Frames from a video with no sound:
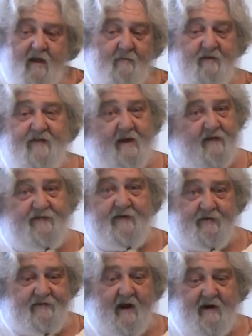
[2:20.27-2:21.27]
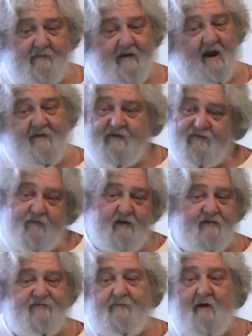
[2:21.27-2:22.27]
but they could still date them, guys. These
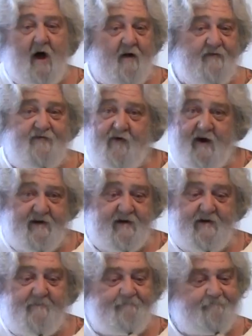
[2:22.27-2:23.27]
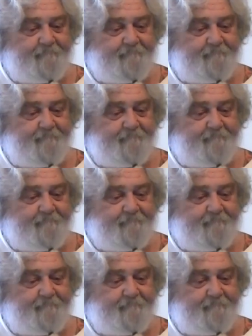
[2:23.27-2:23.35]
beers are bought and traded.